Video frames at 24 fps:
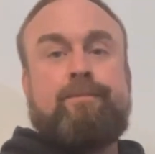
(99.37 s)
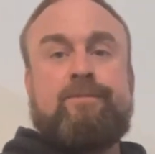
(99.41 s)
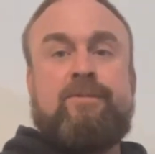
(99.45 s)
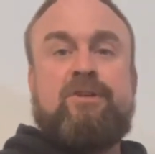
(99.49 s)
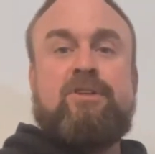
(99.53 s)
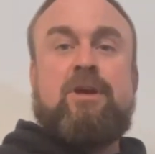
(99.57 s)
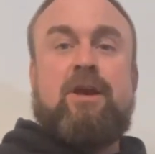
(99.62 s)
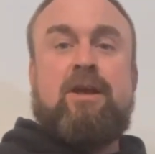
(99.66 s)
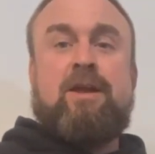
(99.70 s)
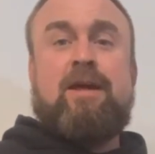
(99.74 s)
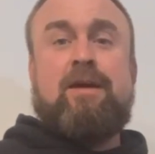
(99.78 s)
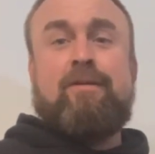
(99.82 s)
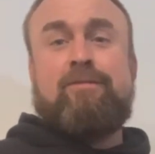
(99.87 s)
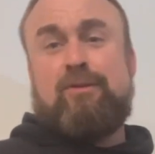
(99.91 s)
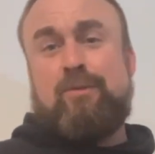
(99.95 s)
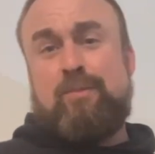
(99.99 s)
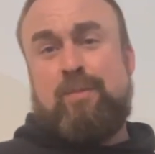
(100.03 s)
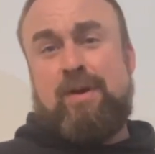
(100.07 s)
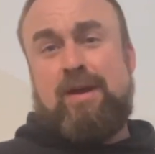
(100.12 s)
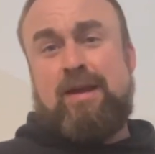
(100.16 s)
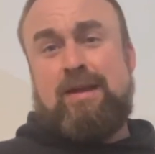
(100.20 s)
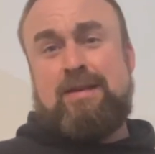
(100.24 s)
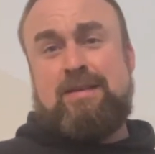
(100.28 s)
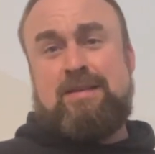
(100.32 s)
You don't have to
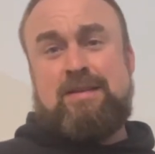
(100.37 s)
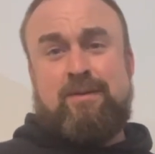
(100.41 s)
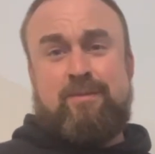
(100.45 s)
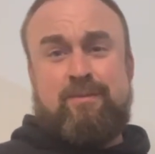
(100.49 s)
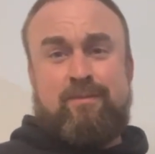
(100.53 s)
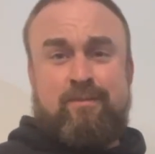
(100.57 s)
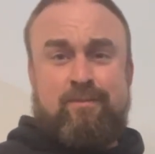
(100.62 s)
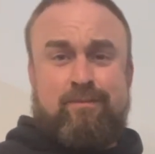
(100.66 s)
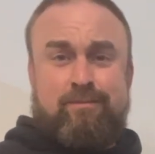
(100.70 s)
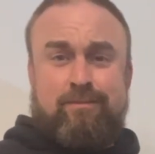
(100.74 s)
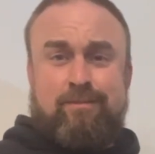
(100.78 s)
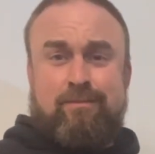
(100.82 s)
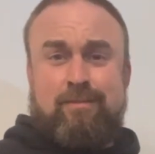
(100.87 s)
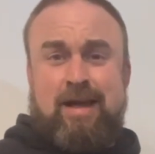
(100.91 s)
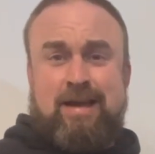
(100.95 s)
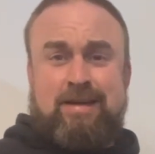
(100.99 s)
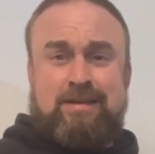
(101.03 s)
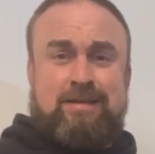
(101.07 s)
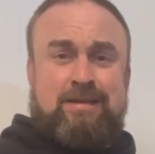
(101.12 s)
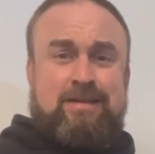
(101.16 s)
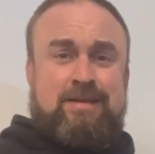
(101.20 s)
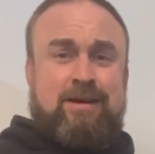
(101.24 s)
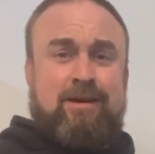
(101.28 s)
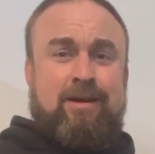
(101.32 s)
be in some
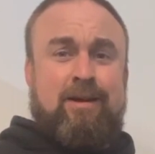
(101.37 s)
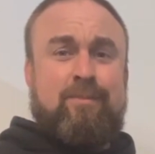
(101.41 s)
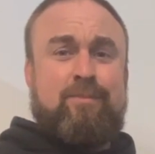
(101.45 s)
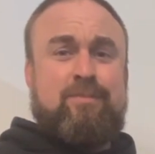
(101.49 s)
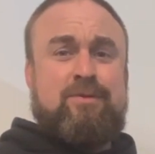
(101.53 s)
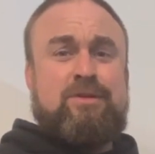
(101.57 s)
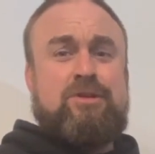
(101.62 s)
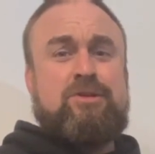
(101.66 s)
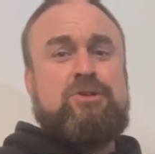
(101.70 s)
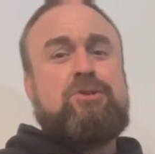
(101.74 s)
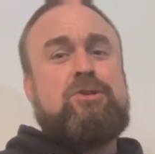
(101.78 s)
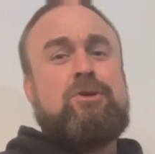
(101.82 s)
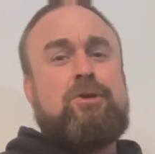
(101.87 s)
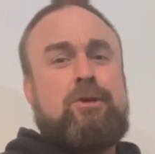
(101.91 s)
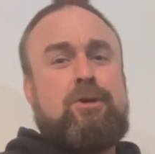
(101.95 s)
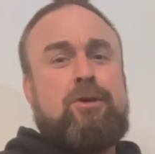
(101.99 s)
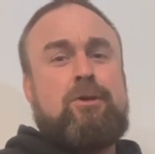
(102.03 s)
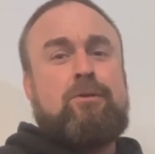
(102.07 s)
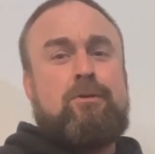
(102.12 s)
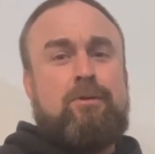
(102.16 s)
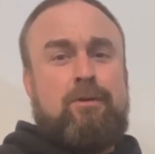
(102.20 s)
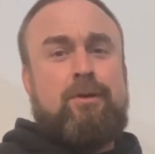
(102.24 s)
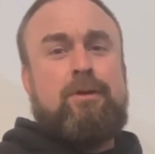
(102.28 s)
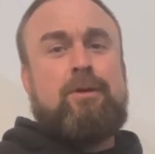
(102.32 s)
esoteric position,
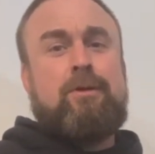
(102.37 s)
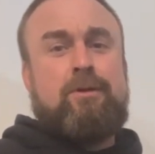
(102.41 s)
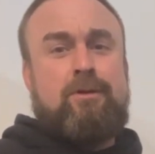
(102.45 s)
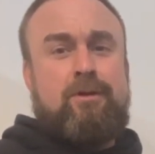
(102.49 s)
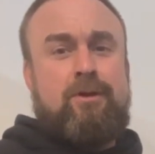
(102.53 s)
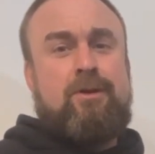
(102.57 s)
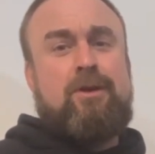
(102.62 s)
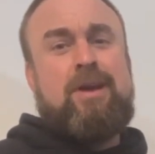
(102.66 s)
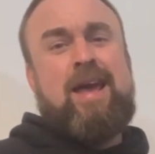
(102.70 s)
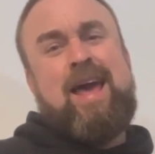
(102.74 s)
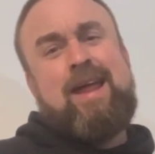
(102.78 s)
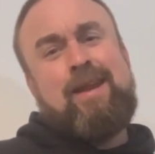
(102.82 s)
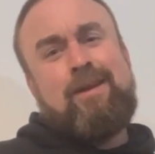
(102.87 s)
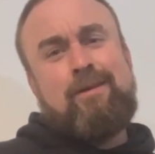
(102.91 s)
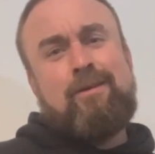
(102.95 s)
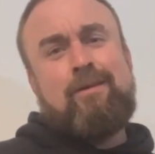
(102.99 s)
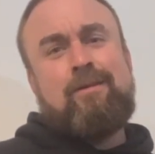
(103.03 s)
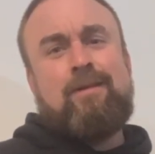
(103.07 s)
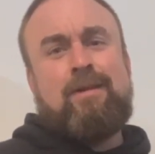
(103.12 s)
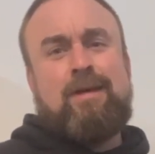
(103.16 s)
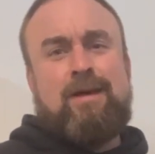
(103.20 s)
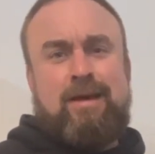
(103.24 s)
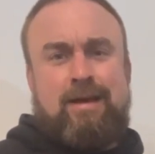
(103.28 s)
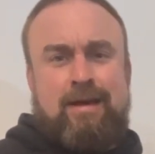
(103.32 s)
or, you know, you can do
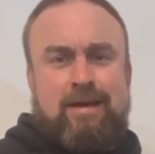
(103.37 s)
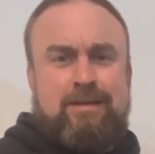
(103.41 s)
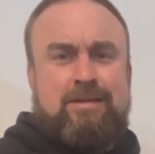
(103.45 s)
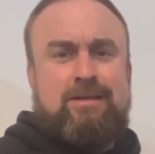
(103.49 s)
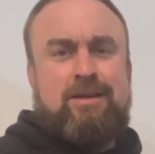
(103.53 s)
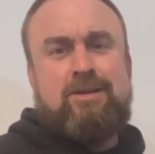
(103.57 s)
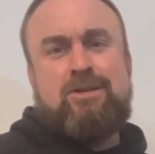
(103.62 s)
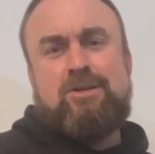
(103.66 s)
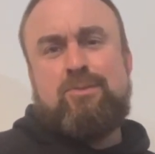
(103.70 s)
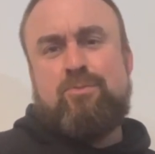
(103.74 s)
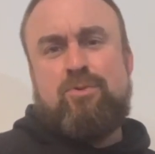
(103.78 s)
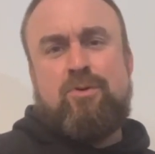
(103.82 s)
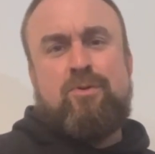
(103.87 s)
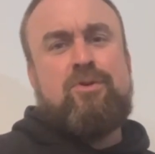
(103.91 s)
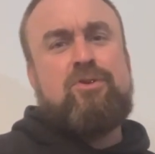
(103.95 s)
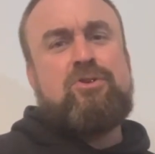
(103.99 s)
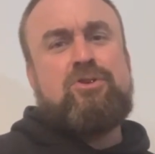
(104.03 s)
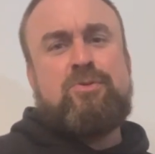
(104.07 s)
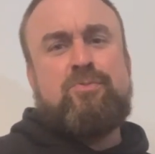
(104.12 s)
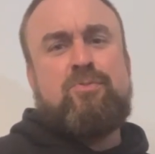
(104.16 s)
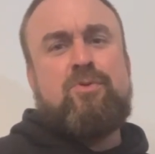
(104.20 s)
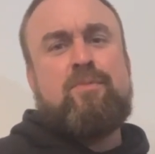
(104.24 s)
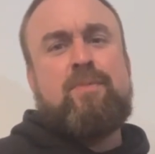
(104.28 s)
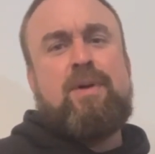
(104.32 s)
this. I just
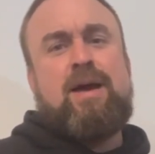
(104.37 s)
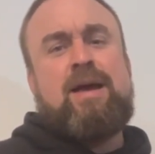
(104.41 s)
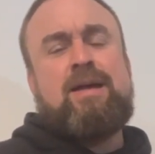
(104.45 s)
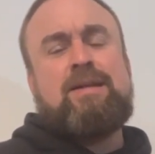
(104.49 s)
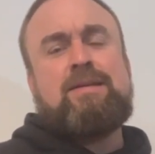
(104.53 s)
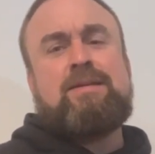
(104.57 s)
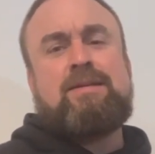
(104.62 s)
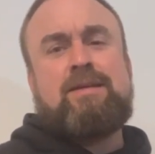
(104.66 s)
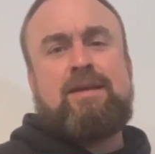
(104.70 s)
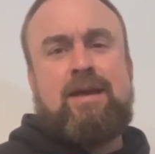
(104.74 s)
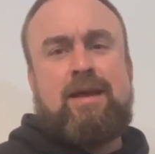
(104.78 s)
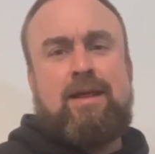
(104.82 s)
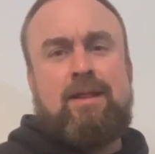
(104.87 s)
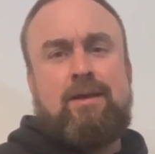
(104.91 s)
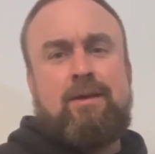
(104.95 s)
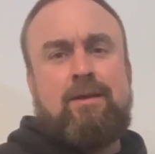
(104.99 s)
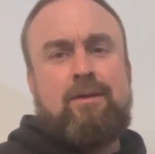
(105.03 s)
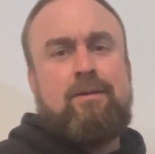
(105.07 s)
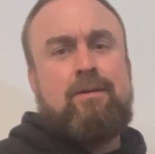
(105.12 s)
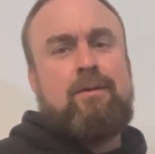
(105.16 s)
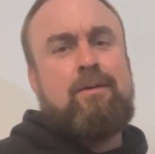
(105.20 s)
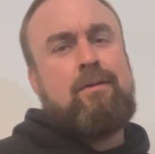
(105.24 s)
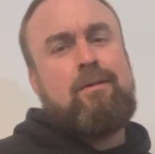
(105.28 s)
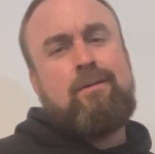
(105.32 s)
usually put my hands together.
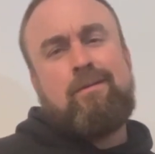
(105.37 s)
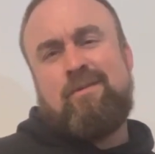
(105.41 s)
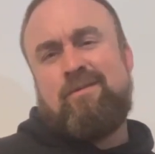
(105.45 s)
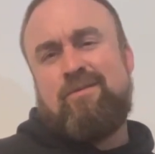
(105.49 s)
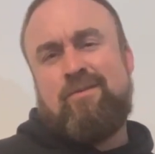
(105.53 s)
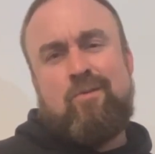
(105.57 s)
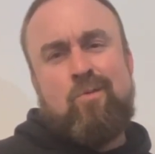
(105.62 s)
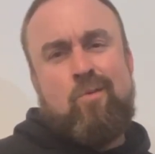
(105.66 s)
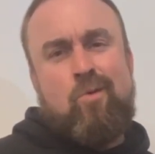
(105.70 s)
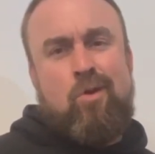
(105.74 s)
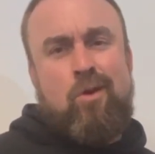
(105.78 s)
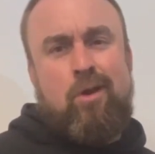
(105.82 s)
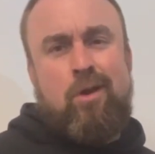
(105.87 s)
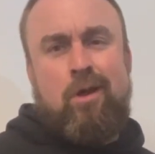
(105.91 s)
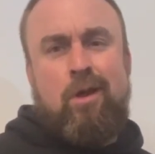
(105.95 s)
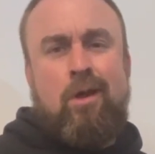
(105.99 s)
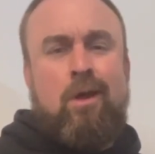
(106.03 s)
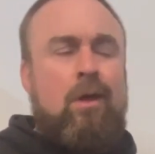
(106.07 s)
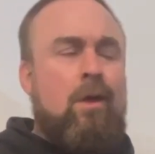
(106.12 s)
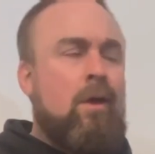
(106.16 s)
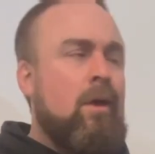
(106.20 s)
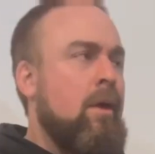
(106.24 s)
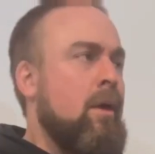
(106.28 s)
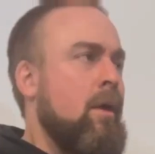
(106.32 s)
You can, if you want.
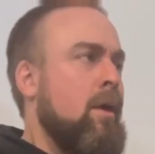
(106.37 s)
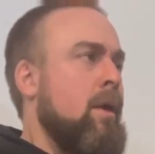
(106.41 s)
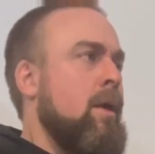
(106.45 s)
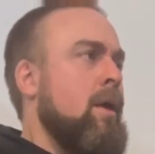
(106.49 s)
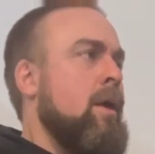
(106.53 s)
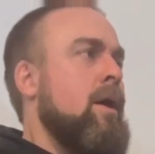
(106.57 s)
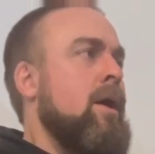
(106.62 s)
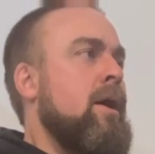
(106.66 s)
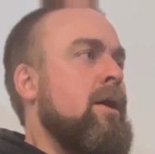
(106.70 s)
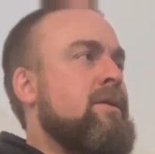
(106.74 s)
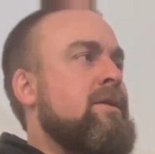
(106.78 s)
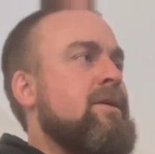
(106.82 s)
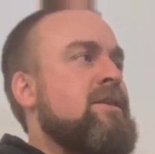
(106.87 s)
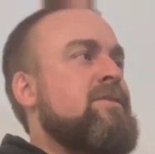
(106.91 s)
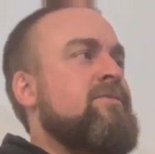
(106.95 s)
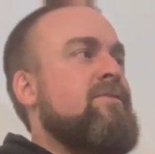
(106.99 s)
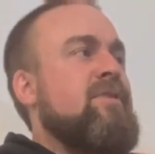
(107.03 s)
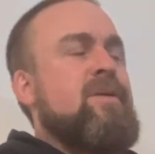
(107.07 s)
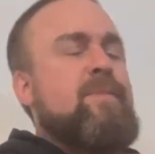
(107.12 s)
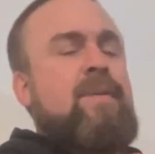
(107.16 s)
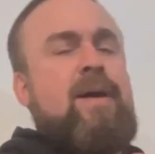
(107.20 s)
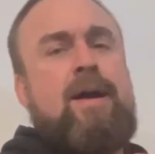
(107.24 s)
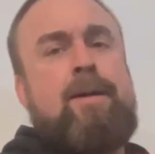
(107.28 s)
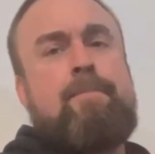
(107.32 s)
It doesn't really matter.